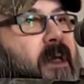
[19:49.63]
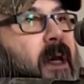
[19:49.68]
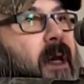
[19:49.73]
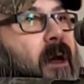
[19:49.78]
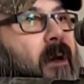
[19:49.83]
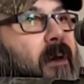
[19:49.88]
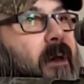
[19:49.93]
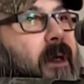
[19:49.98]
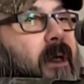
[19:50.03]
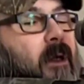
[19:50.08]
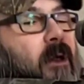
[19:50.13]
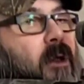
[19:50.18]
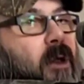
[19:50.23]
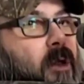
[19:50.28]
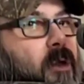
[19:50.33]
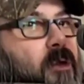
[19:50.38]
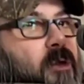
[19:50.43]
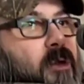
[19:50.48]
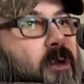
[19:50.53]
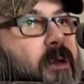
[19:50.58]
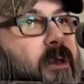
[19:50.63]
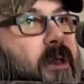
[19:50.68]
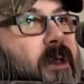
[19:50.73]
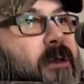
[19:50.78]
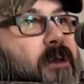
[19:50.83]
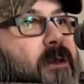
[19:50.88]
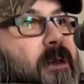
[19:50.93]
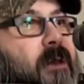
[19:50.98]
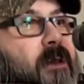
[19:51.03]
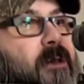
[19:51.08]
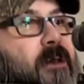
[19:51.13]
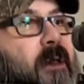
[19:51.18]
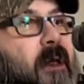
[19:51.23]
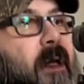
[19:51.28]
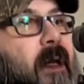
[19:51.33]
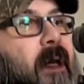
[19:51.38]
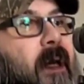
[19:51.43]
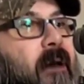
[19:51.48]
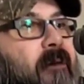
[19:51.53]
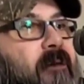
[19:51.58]
out at a closer distance that
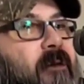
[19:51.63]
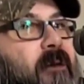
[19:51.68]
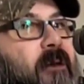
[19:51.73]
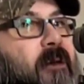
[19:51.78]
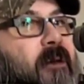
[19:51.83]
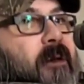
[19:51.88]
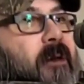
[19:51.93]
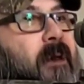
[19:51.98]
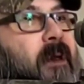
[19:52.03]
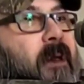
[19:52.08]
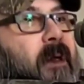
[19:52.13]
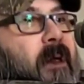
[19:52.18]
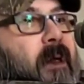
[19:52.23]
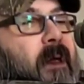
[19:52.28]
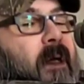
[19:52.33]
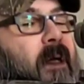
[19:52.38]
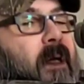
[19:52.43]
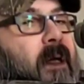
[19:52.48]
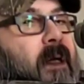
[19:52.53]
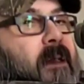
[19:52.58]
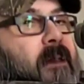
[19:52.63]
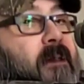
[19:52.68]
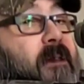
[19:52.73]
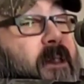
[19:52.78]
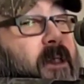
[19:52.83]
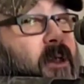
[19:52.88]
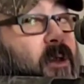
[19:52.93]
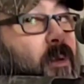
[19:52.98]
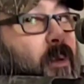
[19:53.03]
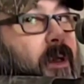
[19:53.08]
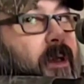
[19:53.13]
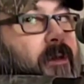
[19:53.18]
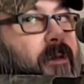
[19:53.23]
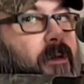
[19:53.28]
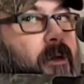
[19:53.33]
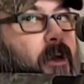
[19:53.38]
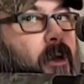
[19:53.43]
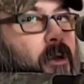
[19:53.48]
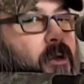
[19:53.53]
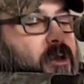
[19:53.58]
I have to deal with,
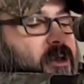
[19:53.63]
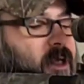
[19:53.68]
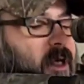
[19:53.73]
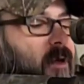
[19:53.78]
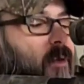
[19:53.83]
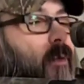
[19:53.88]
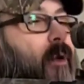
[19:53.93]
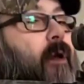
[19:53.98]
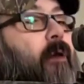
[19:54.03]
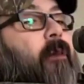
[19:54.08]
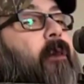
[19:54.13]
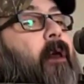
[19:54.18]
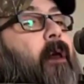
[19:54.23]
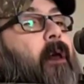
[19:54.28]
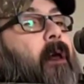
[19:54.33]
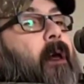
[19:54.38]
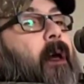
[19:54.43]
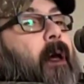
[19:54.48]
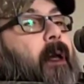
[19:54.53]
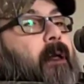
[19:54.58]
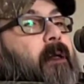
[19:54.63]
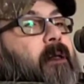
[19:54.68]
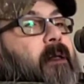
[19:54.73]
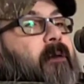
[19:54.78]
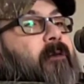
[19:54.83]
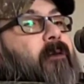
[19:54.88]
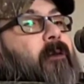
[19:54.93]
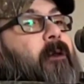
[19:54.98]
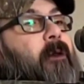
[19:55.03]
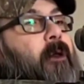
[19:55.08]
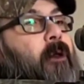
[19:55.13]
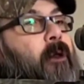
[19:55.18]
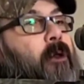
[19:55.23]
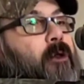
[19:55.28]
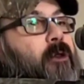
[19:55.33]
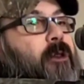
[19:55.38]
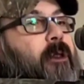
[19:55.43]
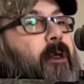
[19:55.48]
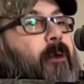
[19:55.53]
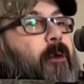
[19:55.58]
negotiate with, I can definitely
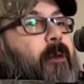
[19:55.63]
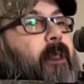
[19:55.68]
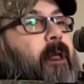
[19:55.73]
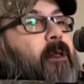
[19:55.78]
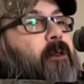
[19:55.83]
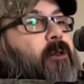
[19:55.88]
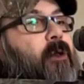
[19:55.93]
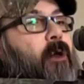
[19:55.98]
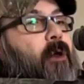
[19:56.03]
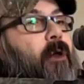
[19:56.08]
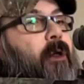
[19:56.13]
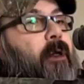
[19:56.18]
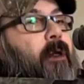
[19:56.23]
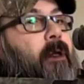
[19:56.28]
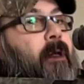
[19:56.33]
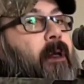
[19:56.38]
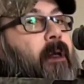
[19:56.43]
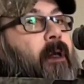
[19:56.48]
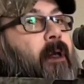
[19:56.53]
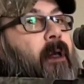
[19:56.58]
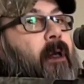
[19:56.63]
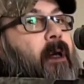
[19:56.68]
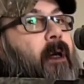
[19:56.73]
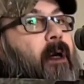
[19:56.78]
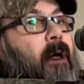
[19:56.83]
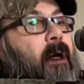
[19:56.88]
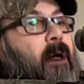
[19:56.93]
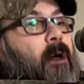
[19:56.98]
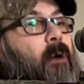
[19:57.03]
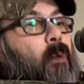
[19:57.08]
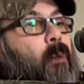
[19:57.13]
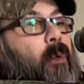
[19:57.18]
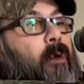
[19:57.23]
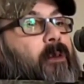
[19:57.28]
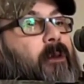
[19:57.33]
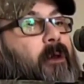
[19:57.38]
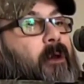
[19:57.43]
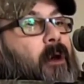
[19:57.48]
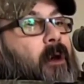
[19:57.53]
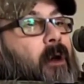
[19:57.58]
negotiate with that target
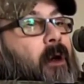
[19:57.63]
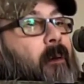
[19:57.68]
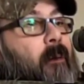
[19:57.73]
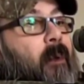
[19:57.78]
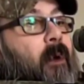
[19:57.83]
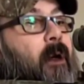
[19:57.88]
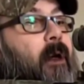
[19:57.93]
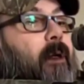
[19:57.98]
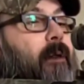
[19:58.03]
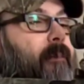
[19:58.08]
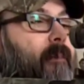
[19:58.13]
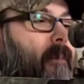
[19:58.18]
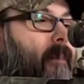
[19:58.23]
with the RMR,